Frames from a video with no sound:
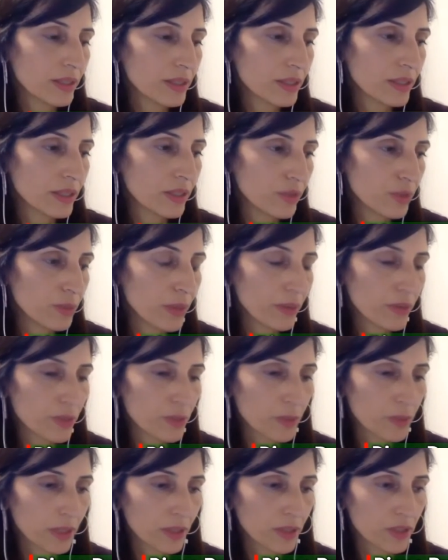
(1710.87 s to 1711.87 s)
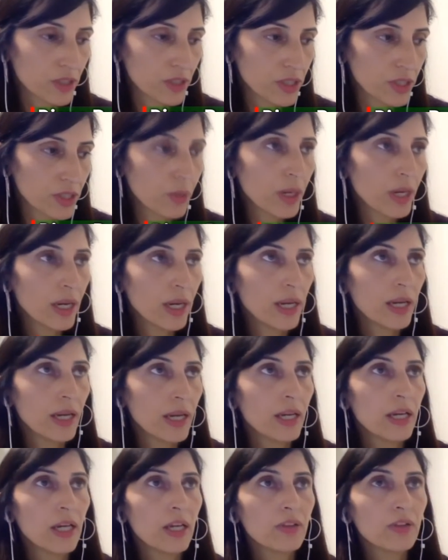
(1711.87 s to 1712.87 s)
give you my response. So,
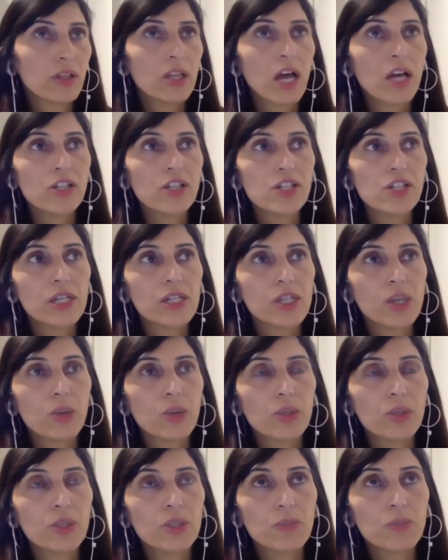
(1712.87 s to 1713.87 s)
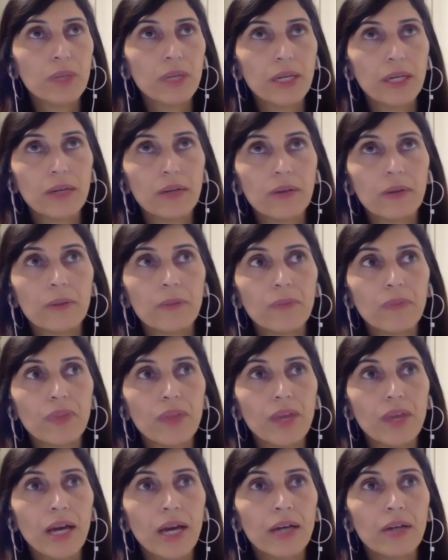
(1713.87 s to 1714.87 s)
the logic has always been
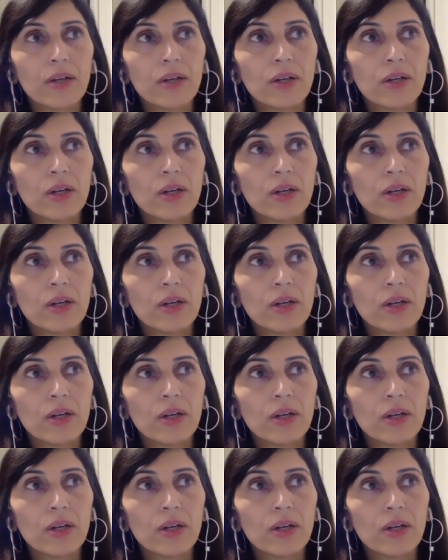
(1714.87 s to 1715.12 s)
that